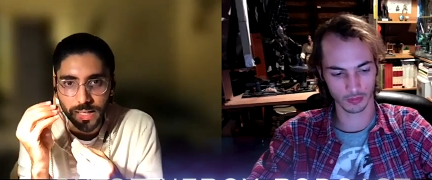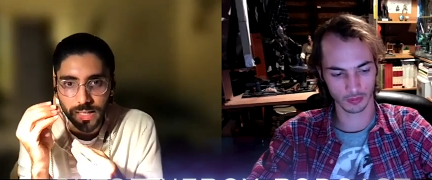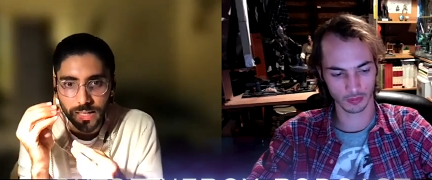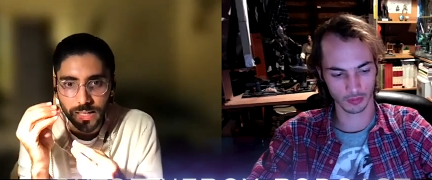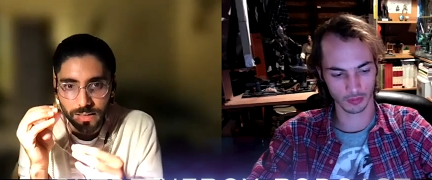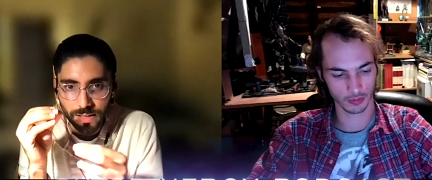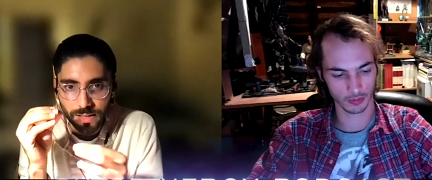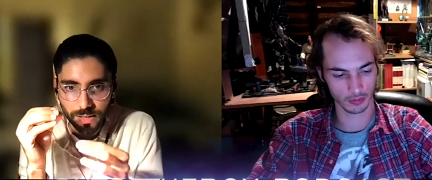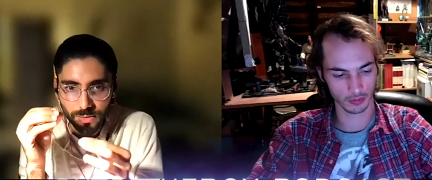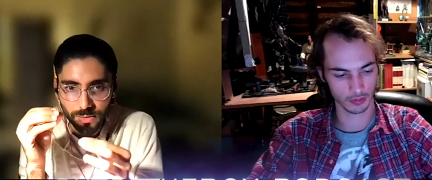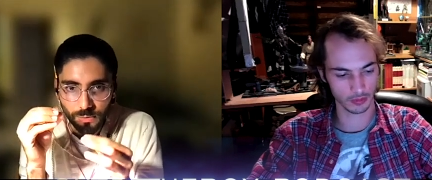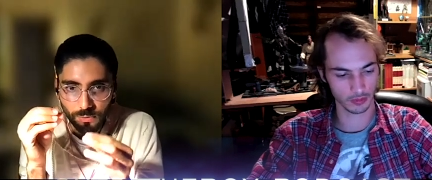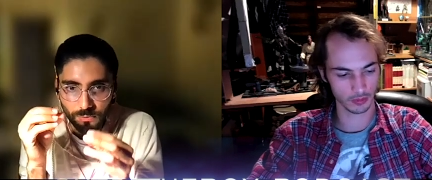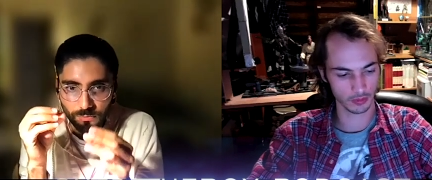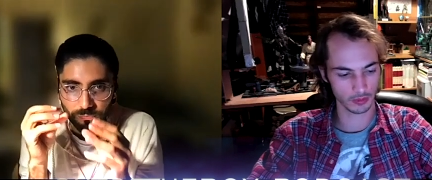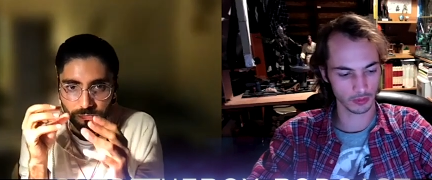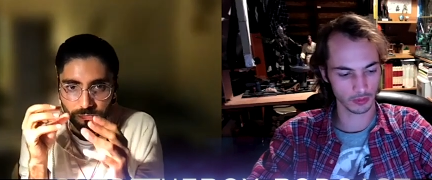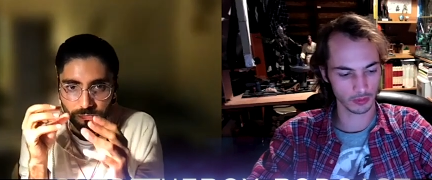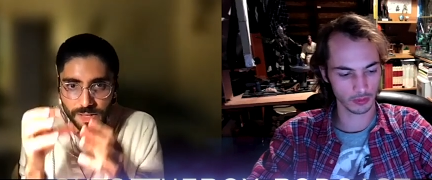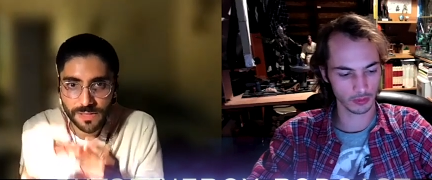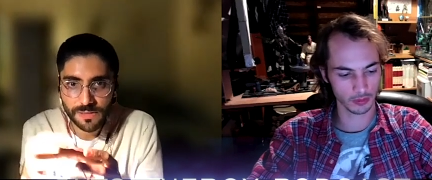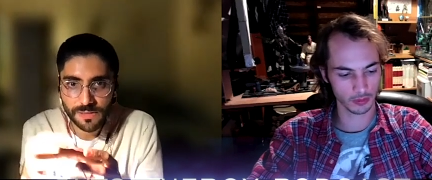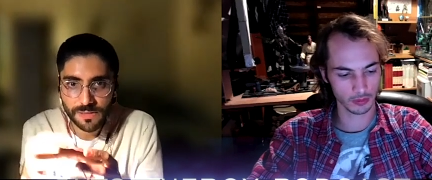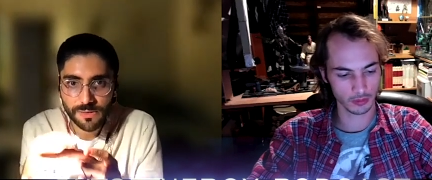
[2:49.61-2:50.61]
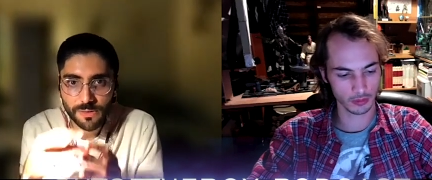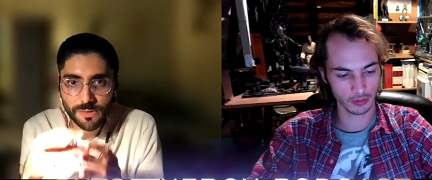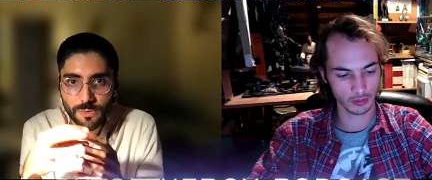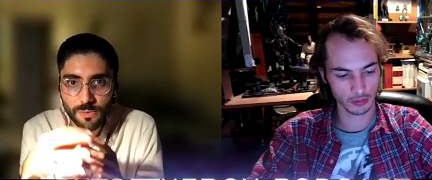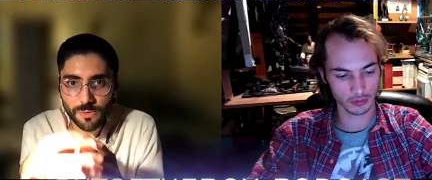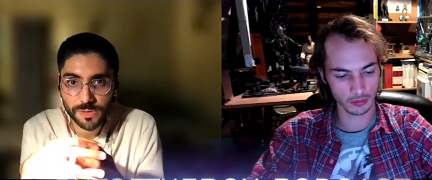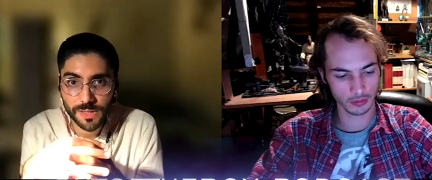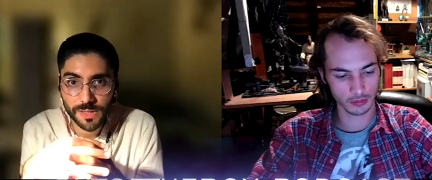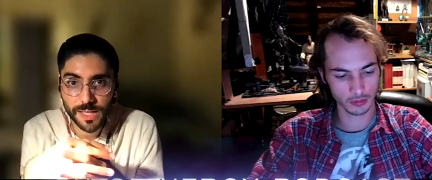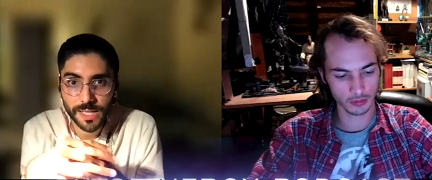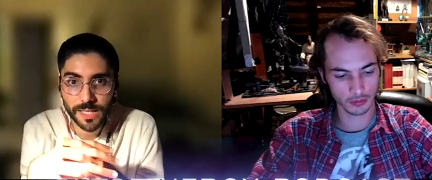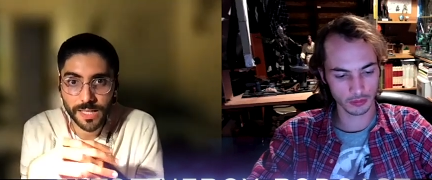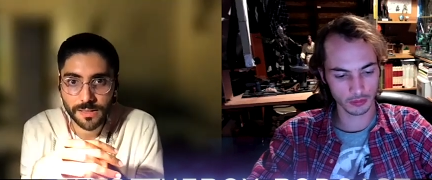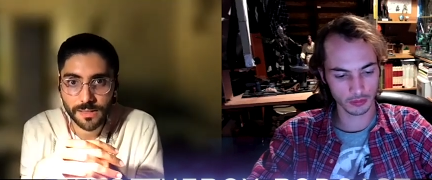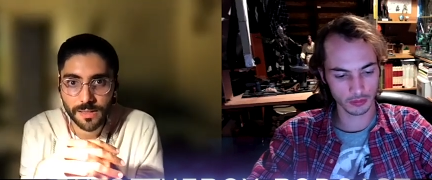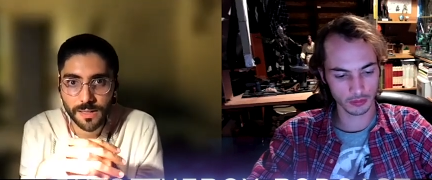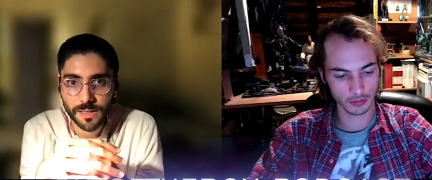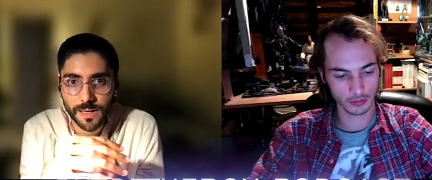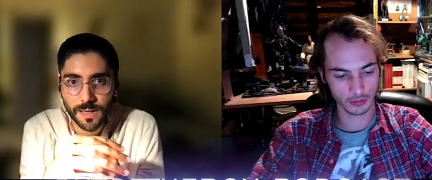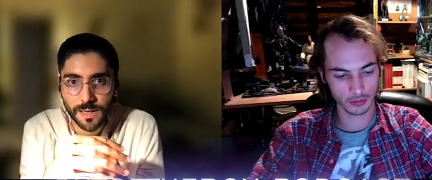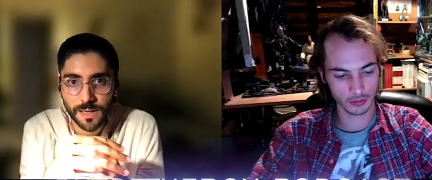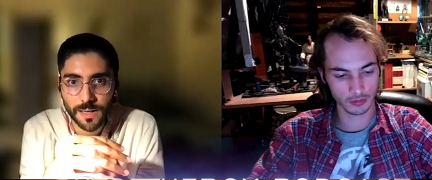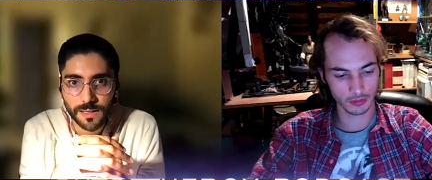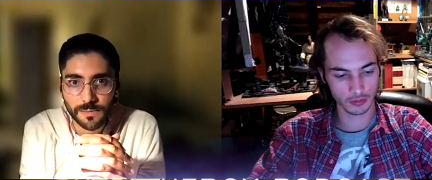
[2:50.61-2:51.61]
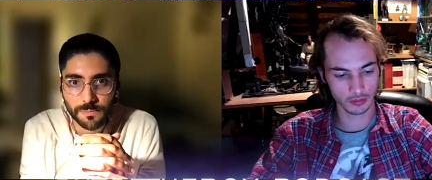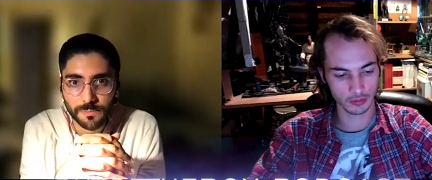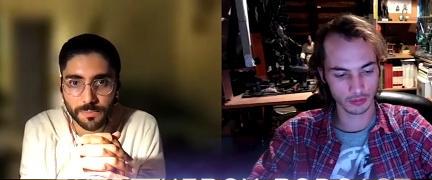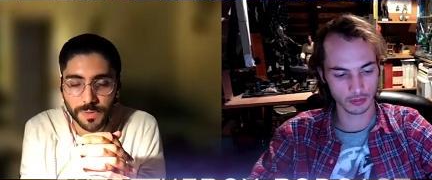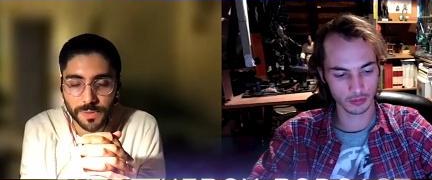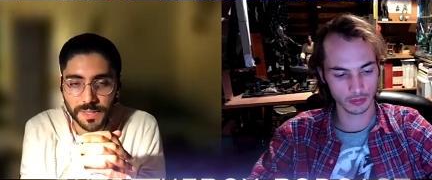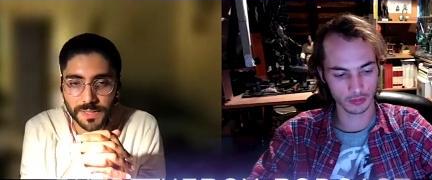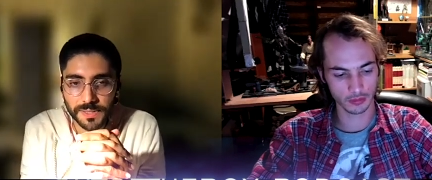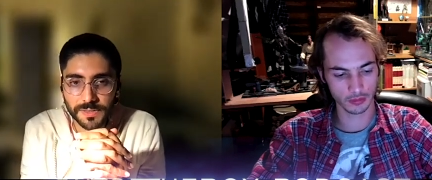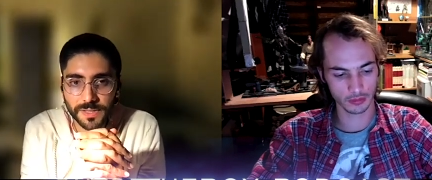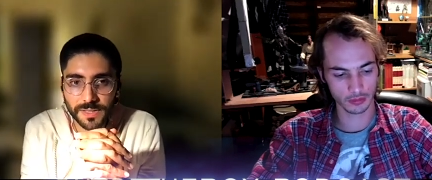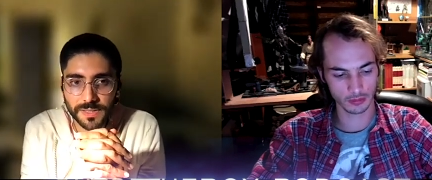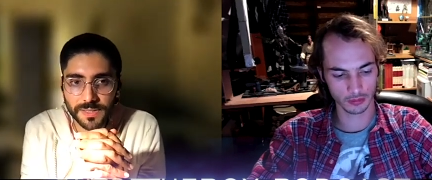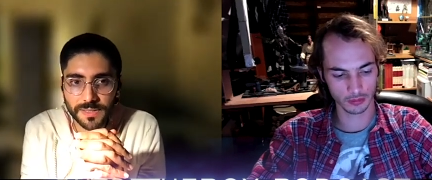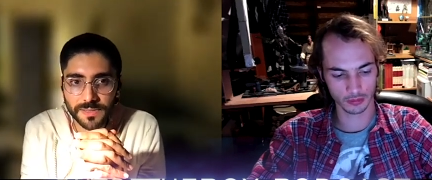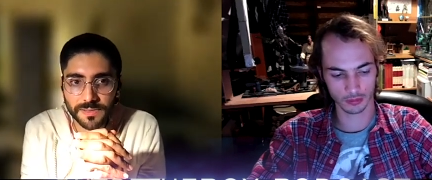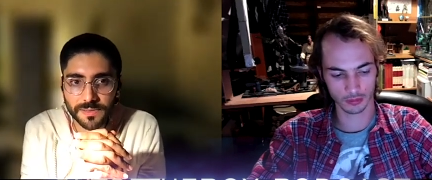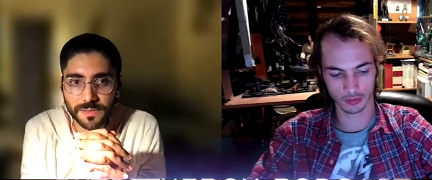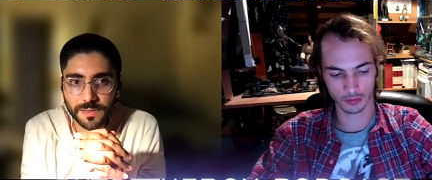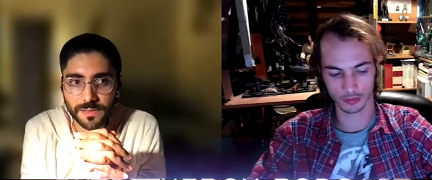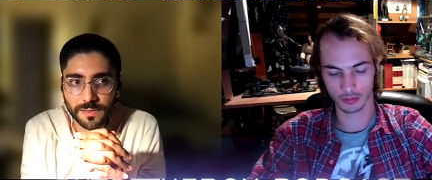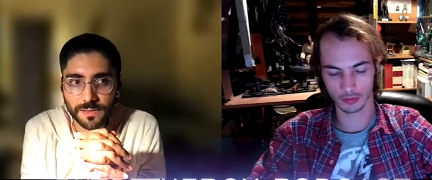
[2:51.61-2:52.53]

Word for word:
Speaker 1: you know physical thing but it just